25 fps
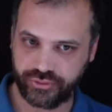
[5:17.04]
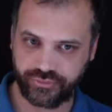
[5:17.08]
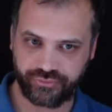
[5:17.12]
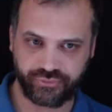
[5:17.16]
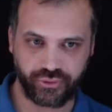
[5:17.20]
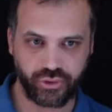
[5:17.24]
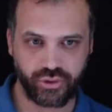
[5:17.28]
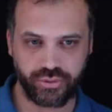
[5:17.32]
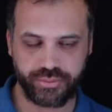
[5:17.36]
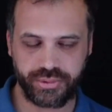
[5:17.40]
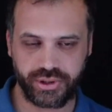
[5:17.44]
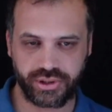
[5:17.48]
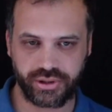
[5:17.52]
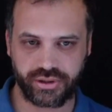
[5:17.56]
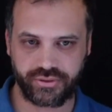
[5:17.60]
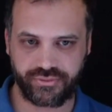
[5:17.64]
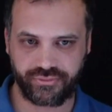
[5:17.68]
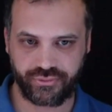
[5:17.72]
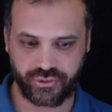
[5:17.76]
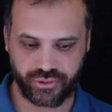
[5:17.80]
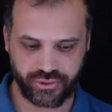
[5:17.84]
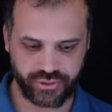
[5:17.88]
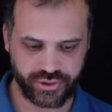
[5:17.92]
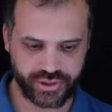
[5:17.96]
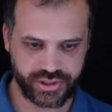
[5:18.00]
formula
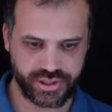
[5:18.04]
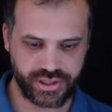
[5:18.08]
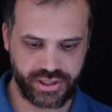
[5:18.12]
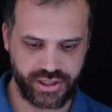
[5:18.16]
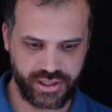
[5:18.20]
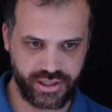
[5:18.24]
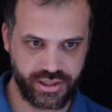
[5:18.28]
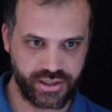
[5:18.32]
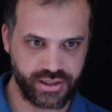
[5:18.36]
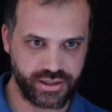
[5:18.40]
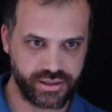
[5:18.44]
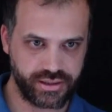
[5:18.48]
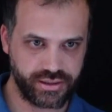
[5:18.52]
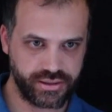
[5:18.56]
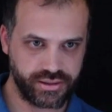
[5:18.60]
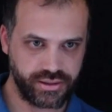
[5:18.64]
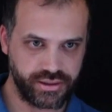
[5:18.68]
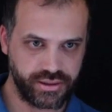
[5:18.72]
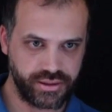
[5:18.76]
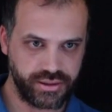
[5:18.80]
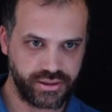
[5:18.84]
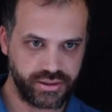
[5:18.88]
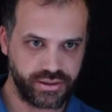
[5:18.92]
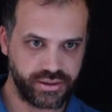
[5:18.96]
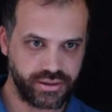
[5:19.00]
for us here
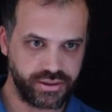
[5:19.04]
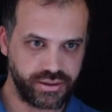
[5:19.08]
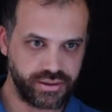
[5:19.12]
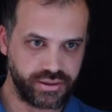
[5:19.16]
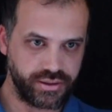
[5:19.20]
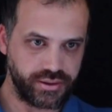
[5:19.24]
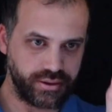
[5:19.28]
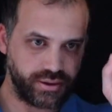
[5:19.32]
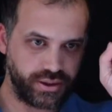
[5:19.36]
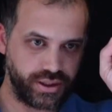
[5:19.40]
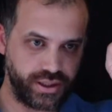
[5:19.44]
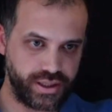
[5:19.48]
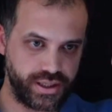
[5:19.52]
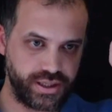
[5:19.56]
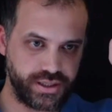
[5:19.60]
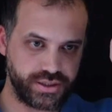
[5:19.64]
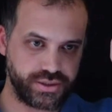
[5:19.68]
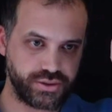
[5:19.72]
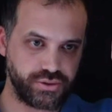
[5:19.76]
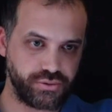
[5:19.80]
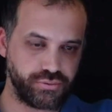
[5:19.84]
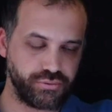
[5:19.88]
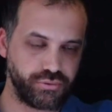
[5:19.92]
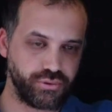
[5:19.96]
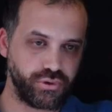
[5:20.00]
is
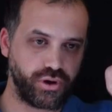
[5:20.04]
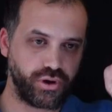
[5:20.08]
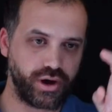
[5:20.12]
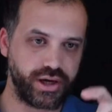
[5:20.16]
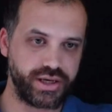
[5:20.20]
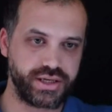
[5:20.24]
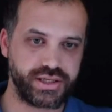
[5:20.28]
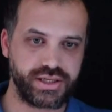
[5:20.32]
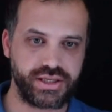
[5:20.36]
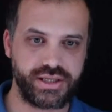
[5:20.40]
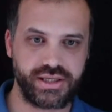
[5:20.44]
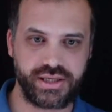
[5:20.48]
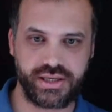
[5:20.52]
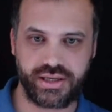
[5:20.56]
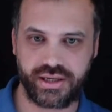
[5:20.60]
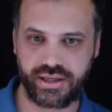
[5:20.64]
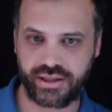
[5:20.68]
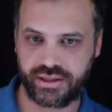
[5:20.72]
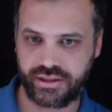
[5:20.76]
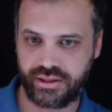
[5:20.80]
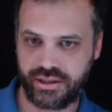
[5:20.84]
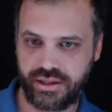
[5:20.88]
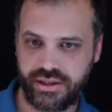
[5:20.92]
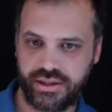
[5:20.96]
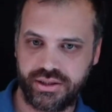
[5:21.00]
right
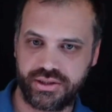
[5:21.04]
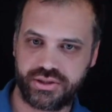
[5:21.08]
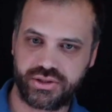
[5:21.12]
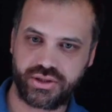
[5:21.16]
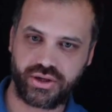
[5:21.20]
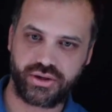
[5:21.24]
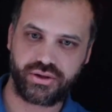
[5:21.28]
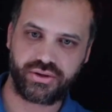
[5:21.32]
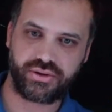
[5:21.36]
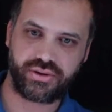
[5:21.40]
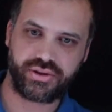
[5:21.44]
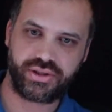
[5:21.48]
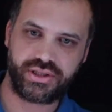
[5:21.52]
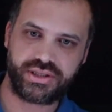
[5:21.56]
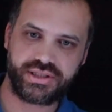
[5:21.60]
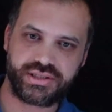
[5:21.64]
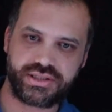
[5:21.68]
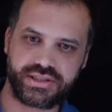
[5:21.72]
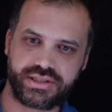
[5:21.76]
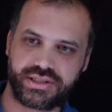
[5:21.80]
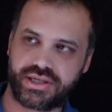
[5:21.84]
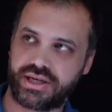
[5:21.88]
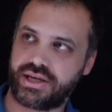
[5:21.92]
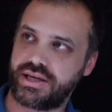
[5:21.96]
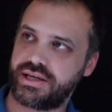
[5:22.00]
here. So this
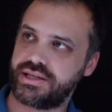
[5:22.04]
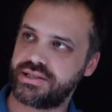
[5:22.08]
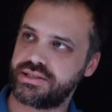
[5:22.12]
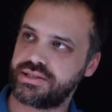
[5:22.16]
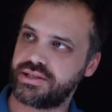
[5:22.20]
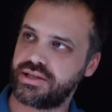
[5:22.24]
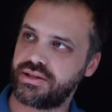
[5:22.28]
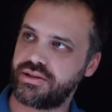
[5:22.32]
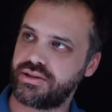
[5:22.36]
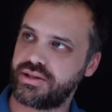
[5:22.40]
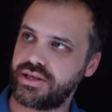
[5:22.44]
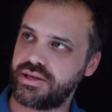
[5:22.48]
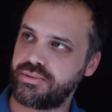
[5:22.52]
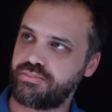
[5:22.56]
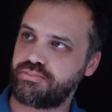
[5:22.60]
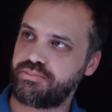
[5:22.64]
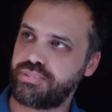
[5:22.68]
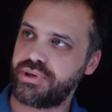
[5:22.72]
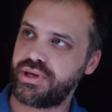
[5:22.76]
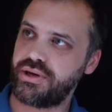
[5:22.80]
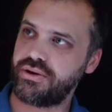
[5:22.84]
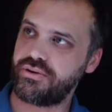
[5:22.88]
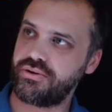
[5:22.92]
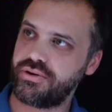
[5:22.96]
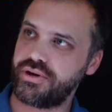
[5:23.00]
says the
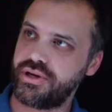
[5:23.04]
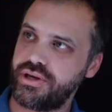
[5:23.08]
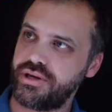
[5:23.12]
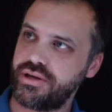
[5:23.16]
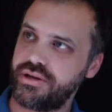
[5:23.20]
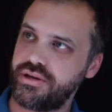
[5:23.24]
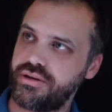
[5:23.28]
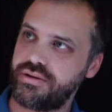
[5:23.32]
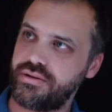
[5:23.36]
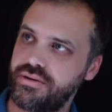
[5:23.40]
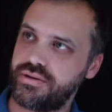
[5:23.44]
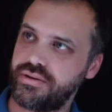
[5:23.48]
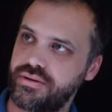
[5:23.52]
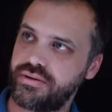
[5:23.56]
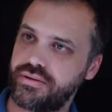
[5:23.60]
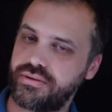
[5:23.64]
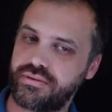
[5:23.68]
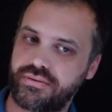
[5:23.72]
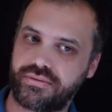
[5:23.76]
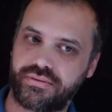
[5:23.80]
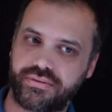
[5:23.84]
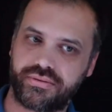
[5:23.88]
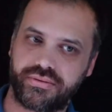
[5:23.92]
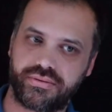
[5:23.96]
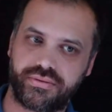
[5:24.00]
period
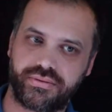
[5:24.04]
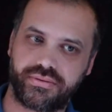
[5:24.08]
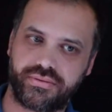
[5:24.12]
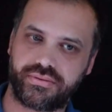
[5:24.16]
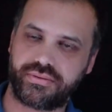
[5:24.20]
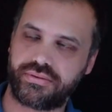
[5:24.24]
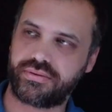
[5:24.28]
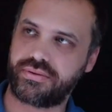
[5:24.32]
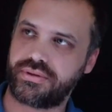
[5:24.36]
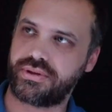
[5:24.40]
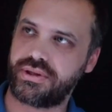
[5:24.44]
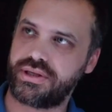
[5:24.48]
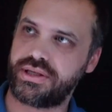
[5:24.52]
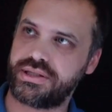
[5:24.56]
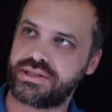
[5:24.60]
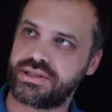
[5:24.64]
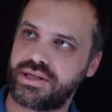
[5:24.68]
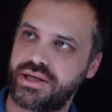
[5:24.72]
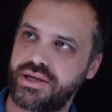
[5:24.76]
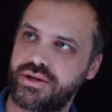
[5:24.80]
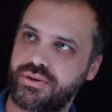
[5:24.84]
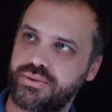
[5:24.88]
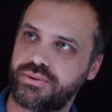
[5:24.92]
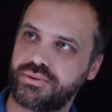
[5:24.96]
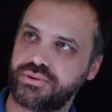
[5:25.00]
is
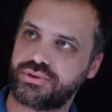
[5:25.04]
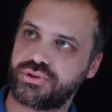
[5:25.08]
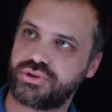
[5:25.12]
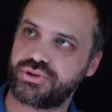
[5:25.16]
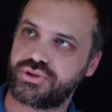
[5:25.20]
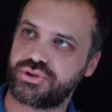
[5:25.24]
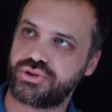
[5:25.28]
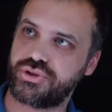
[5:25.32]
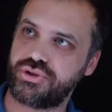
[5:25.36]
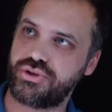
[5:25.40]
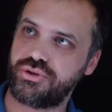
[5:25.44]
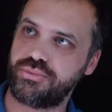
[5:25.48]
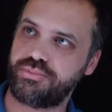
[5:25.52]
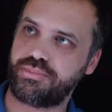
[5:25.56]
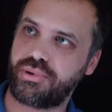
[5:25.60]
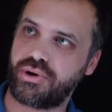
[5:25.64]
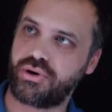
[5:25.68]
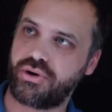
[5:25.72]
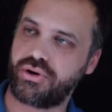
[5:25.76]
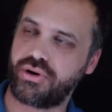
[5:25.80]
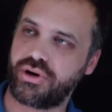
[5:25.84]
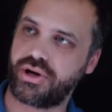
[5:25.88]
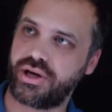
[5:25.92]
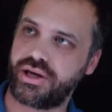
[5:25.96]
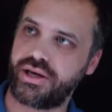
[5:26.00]
equal to 2
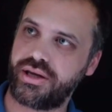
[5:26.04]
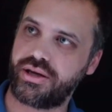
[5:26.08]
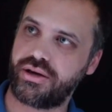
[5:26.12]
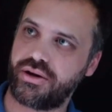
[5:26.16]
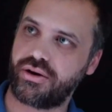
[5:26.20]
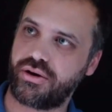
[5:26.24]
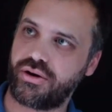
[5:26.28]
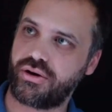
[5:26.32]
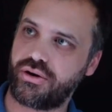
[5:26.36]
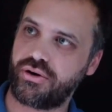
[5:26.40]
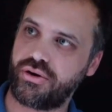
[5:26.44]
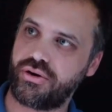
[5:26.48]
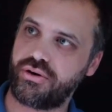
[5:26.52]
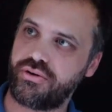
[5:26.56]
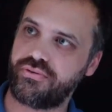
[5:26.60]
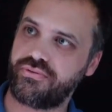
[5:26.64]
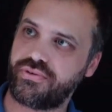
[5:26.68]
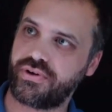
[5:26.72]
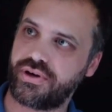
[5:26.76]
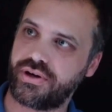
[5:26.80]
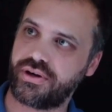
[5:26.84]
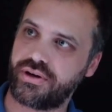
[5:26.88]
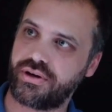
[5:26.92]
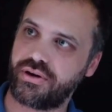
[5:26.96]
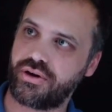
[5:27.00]
pi
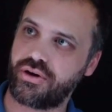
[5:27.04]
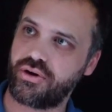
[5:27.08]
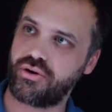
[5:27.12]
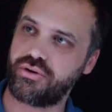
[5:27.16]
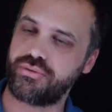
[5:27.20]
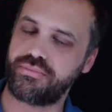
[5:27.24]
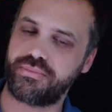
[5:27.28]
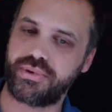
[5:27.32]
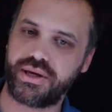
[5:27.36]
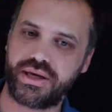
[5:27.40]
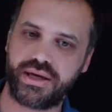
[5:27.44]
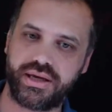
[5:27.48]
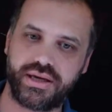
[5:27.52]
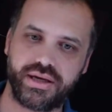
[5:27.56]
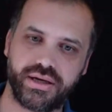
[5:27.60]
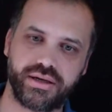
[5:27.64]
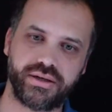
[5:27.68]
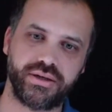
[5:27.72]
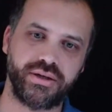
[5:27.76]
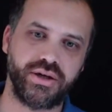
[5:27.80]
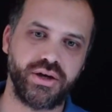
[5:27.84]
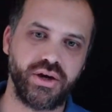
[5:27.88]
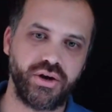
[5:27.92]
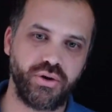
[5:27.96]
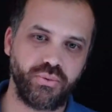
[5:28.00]
over
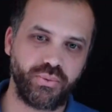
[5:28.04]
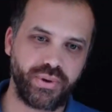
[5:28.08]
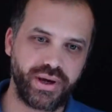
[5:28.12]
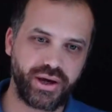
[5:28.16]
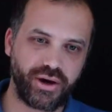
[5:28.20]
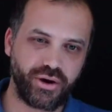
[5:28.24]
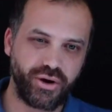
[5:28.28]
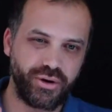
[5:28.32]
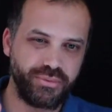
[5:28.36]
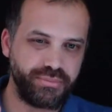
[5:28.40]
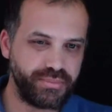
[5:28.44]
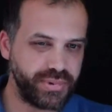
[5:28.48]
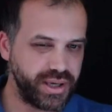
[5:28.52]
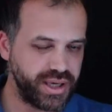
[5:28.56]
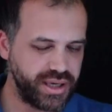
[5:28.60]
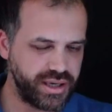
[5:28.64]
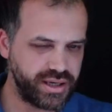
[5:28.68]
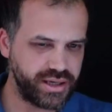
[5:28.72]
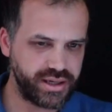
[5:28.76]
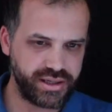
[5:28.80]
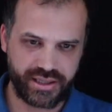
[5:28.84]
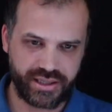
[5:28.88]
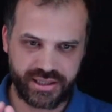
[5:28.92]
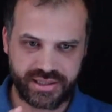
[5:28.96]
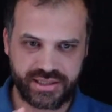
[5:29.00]
omega, where
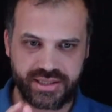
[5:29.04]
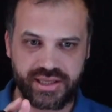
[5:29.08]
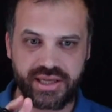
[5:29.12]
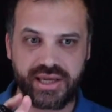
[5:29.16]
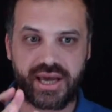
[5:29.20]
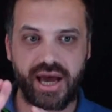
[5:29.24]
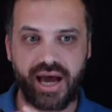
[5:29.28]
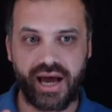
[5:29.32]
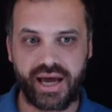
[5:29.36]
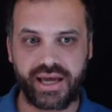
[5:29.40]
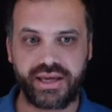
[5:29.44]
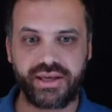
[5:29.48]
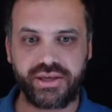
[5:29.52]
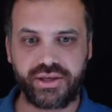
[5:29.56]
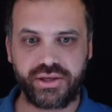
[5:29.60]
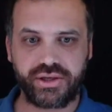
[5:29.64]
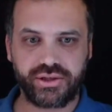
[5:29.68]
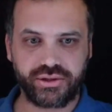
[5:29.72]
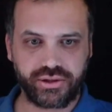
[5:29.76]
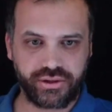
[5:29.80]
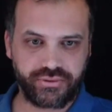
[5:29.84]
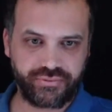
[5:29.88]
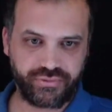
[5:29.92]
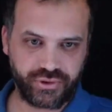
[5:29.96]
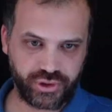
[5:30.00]
omega is the
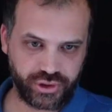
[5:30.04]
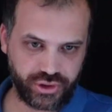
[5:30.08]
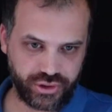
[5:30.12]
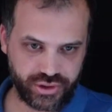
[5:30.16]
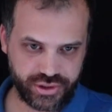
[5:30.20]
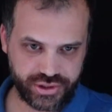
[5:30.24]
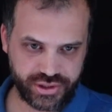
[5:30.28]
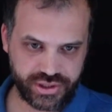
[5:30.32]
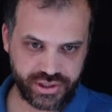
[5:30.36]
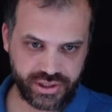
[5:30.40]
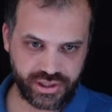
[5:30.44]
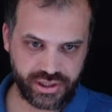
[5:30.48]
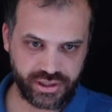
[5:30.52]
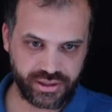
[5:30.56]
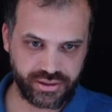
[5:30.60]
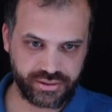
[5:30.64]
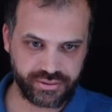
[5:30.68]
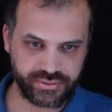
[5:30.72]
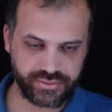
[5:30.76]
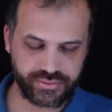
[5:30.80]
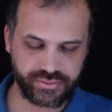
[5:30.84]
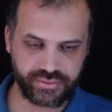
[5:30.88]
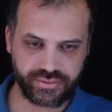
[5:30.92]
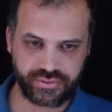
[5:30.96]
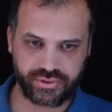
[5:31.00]
angular velocity,
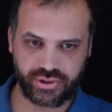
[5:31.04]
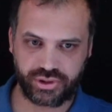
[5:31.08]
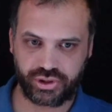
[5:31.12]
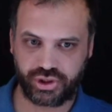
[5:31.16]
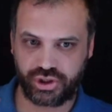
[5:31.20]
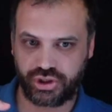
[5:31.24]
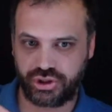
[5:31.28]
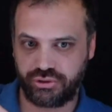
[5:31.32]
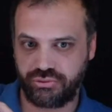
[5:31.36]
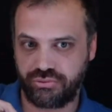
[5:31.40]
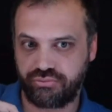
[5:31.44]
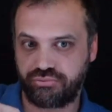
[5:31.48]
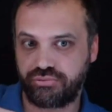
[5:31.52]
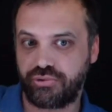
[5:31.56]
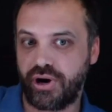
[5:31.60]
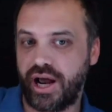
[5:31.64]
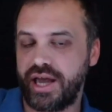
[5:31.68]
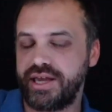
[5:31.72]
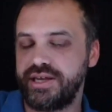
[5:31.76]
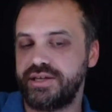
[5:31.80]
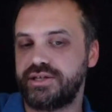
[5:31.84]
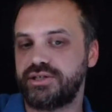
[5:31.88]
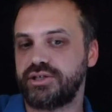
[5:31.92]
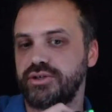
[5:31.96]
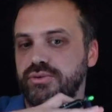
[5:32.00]
the
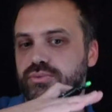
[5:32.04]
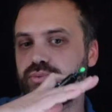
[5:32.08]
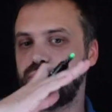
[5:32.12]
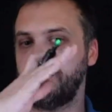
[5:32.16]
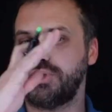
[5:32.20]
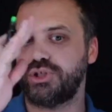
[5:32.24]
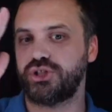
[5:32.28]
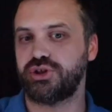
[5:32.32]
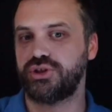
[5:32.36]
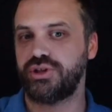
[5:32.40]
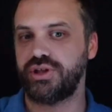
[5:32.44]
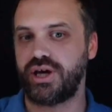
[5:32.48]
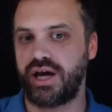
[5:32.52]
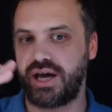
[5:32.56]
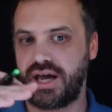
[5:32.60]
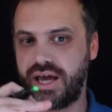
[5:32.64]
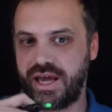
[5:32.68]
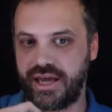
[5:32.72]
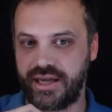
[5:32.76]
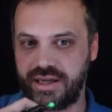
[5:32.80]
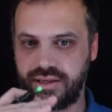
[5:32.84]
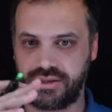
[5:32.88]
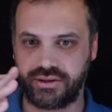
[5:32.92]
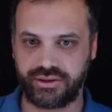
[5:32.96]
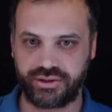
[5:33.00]
rate at which the
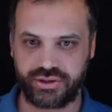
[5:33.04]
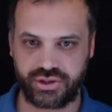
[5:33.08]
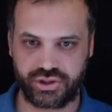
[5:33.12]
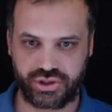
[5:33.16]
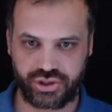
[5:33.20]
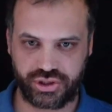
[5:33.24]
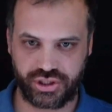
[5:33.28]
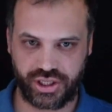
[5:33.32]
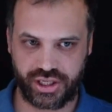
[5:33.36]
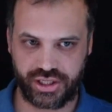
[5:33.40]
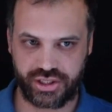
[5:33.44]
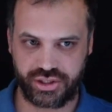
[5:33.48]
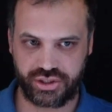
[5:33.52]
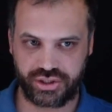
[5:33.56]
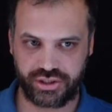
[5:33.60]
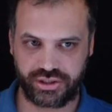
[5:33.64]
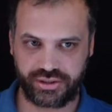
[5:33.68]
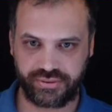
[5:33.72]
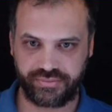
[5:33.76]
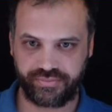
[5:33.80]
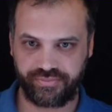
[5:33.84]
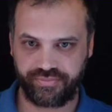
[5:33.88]
angle is changing.